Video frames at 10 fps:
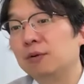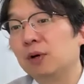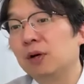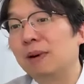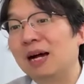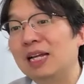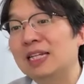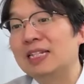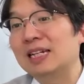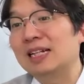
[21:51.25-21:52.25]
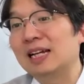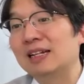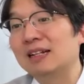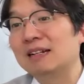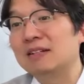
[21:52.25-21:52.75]
you are buy-side
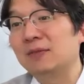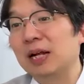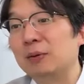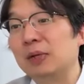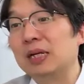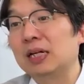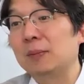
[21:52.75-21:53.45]
analyst valuing a